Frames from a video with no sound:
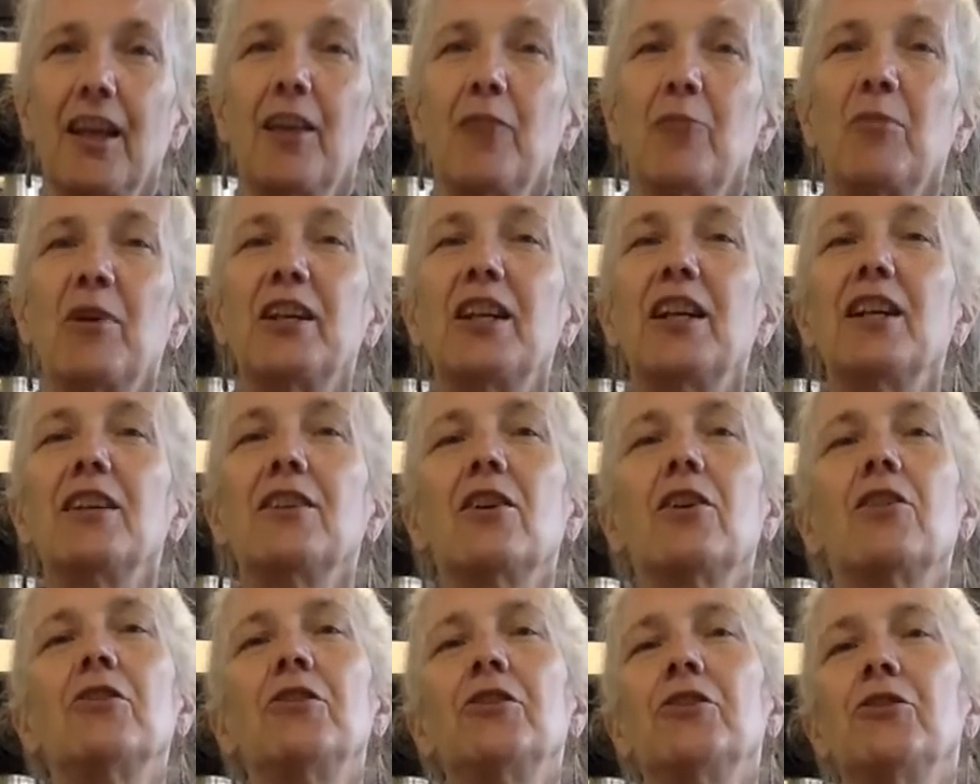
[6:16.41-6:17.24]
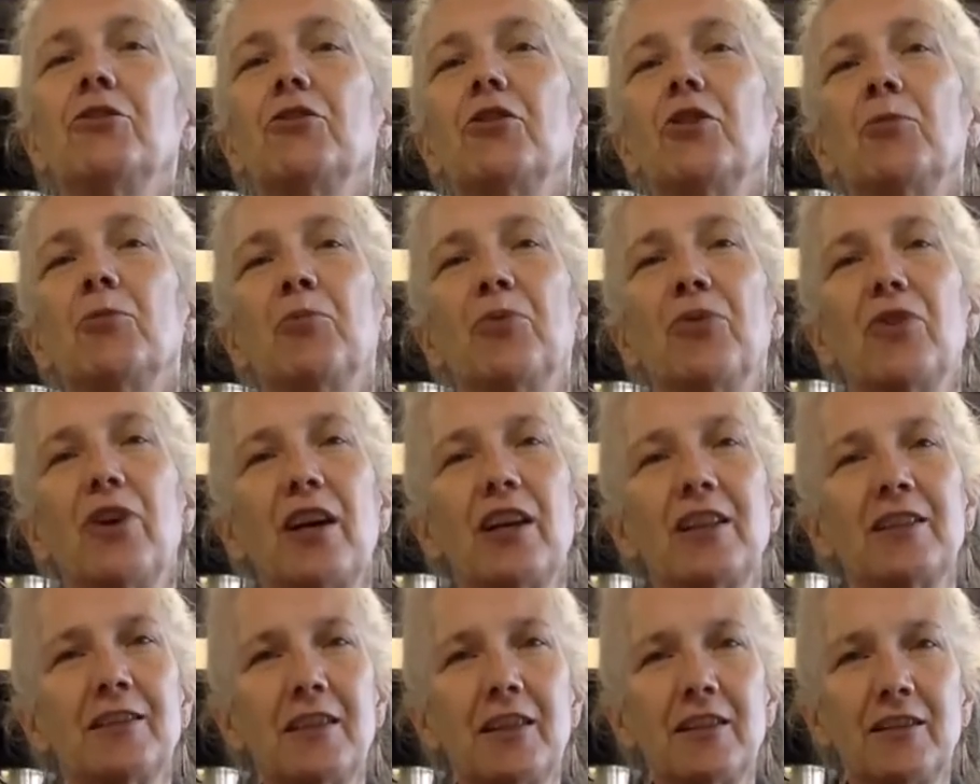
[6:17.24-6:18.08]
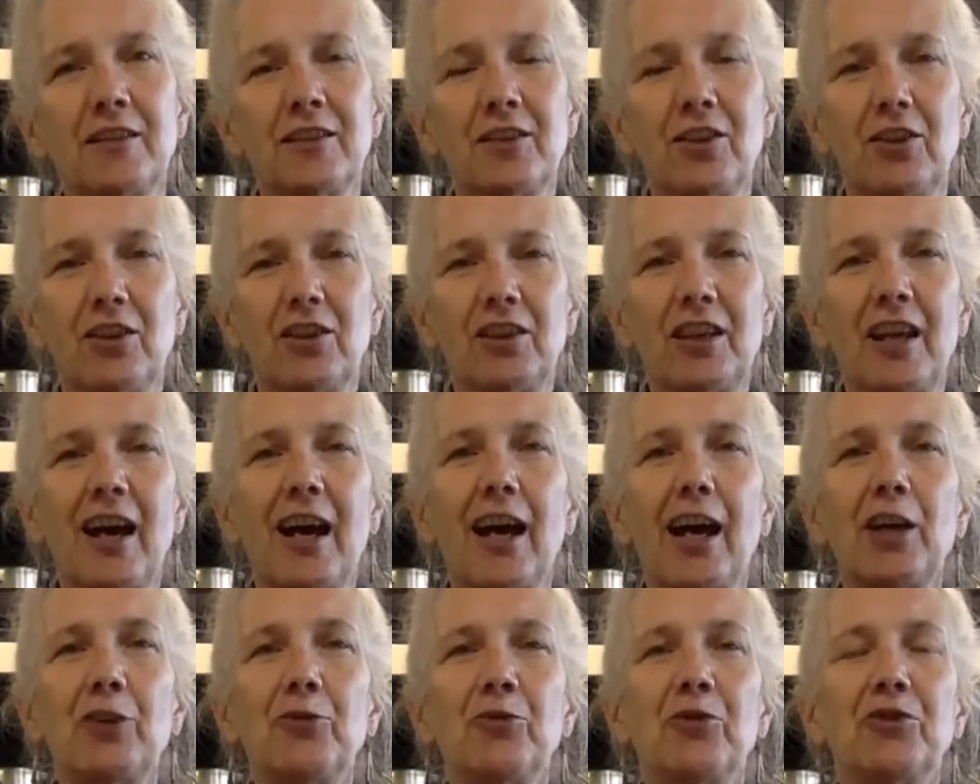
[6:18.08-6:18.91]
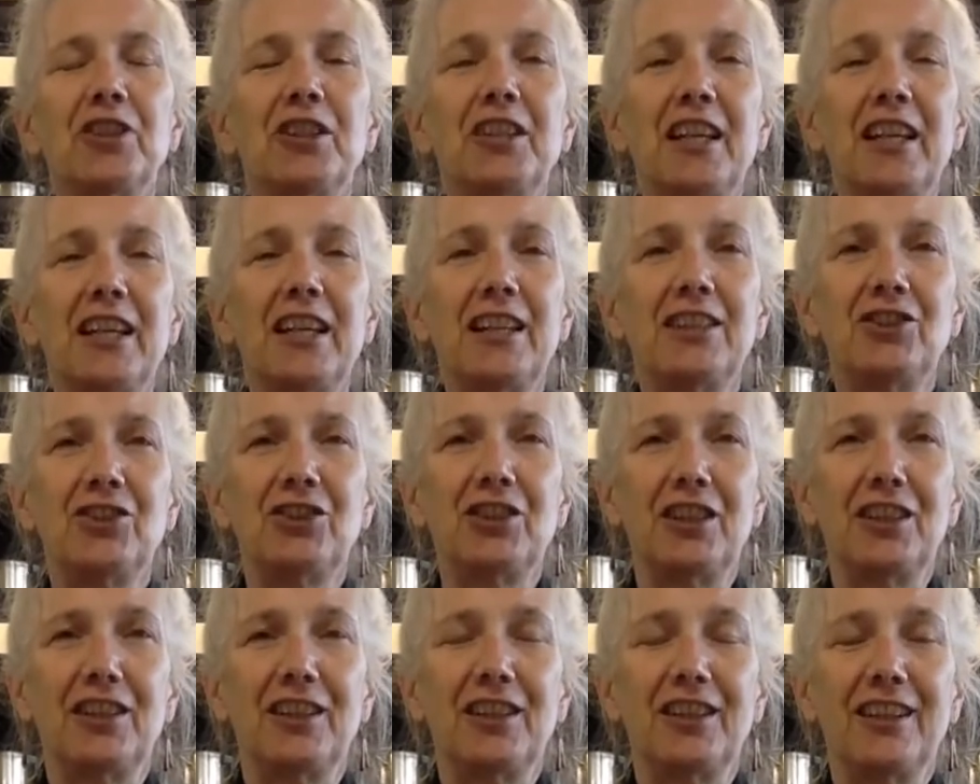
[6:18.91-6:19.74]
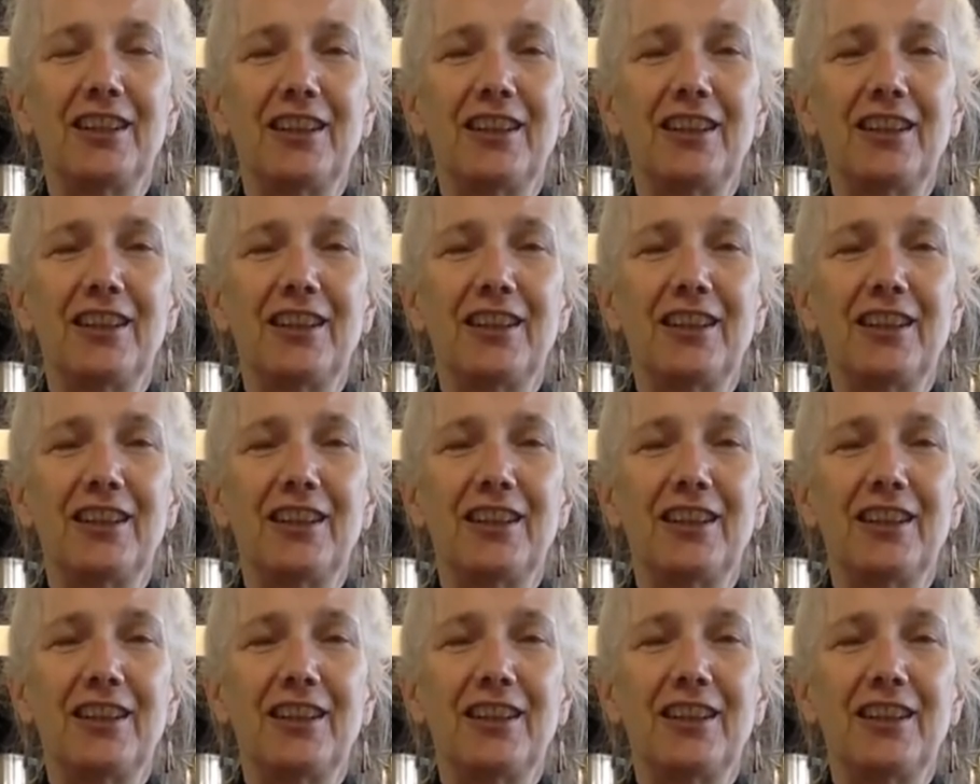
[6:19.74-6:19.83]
but it goes through a process called hydrogenation